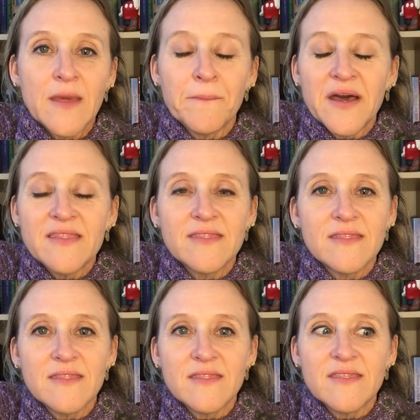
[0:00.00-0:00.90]
But
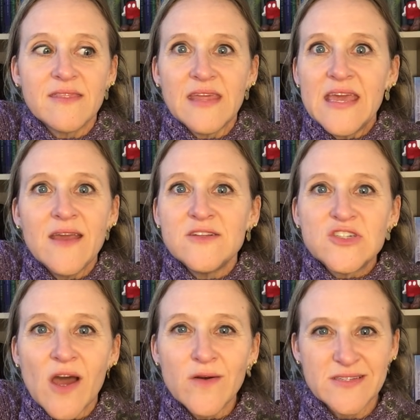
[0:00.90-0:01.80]
he
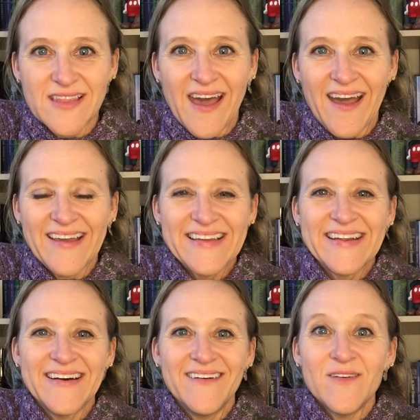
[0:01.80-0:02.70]
chose that, you
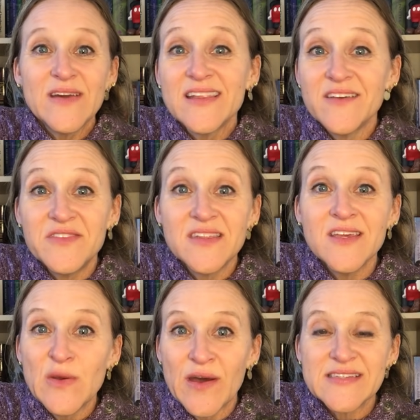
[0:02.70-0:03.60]
know? We lived in
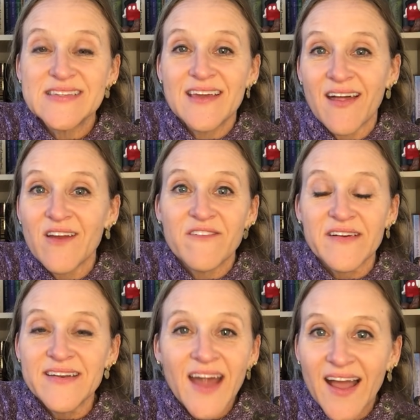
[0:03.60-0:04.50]
the US together
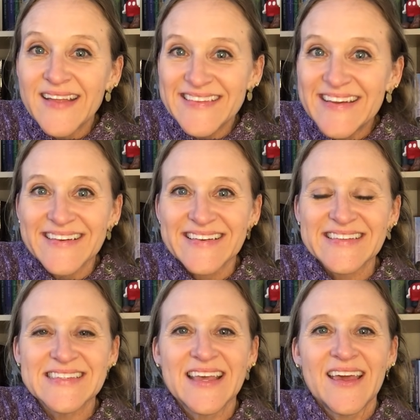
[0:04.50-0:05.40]
for nine
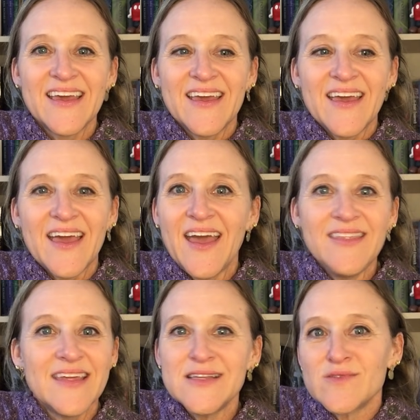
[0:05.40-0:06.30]
years
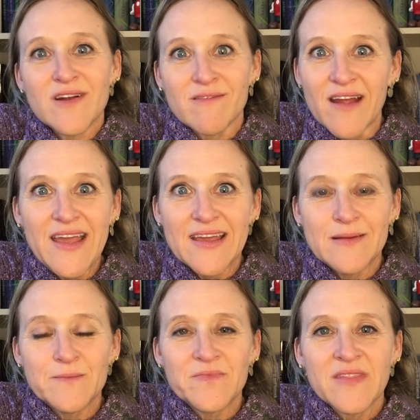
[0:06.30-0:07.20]
and things were
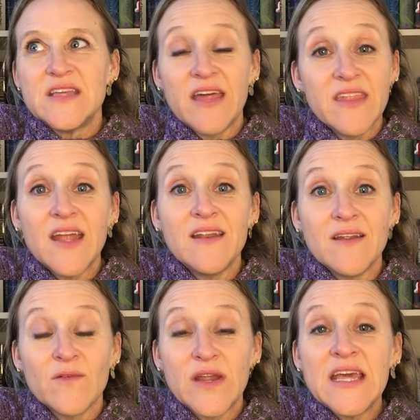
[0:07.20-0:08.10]
great. And
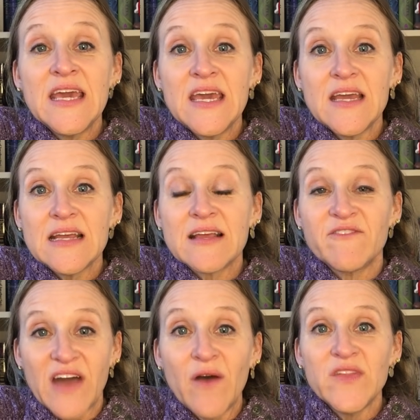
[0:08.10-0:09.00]
then when he
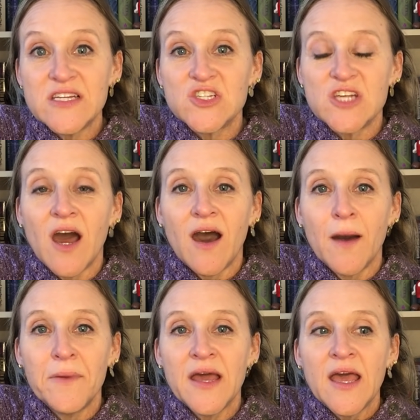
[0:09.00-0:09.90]
found this
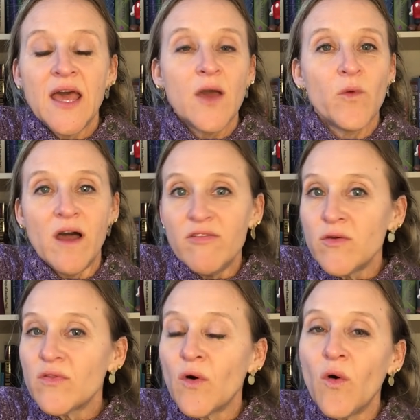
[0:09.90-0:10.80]
job, went
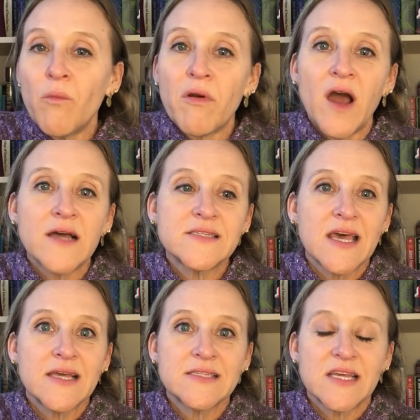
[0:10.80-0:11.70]
through the whole
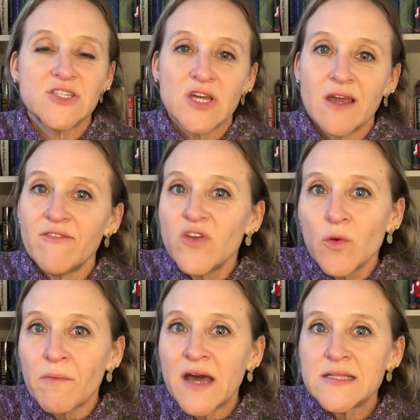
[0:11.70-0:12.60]
process, it took a
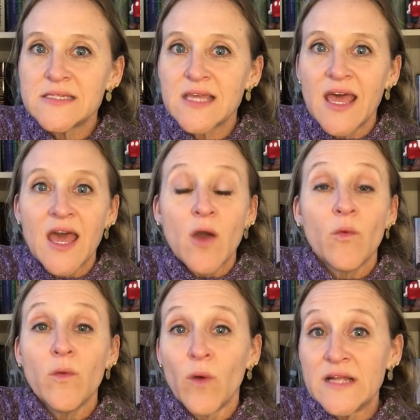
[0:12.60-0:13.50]
few months.
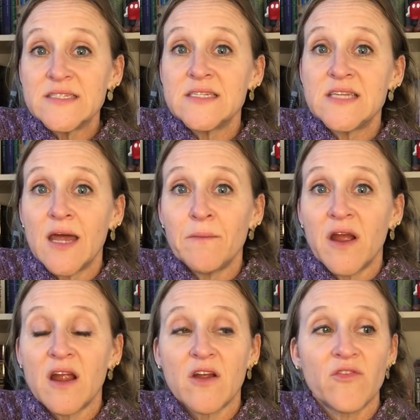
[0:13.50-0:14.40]
We went to
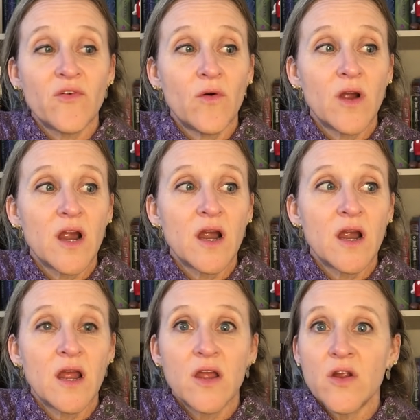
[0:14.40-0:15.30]
Denmark
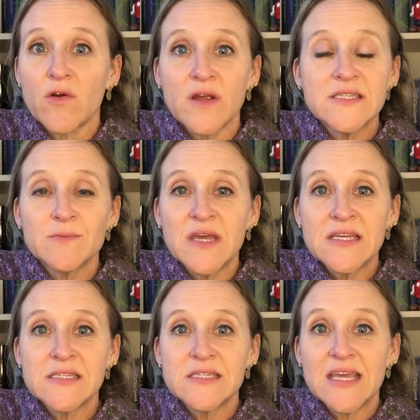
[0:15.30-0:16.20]
for
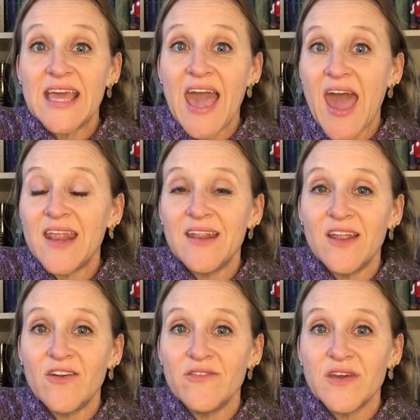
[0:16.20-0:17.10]
Christmas. He had an
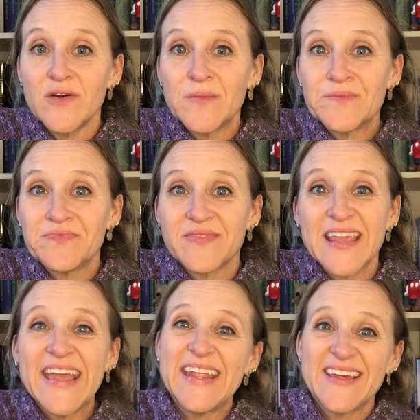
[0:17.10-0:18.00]
interview
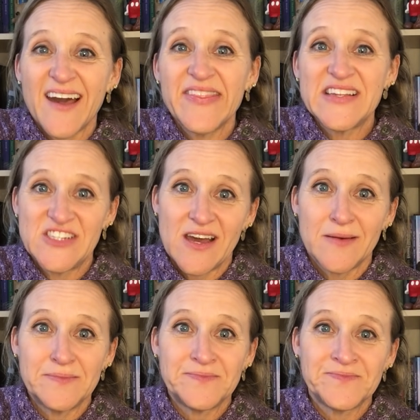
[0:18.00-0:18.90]
and he got the
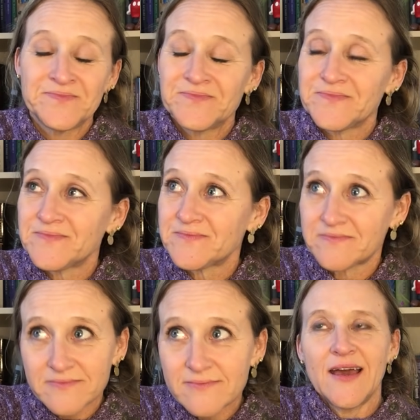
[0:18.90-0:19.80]
job.
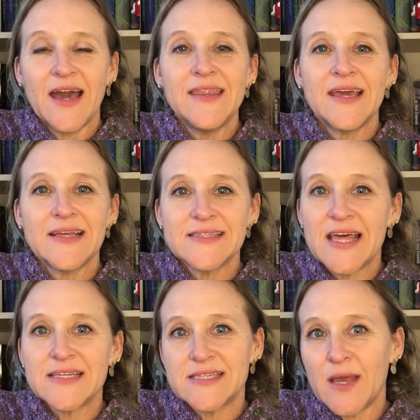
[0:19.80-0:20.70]
I think it's
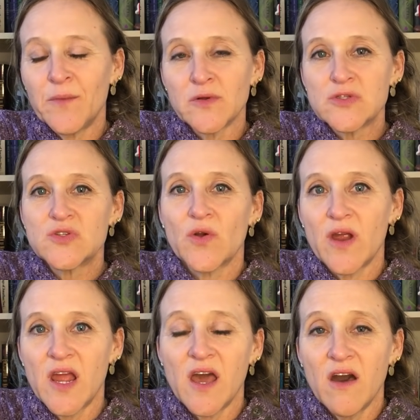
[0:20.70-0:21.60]
that same old
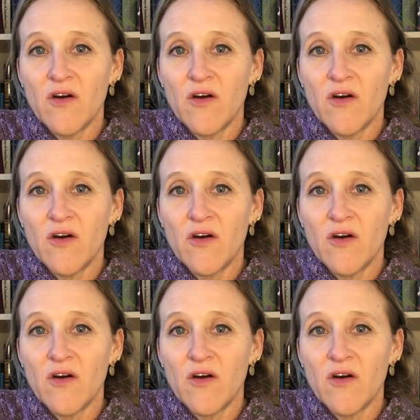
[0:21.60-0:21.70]
story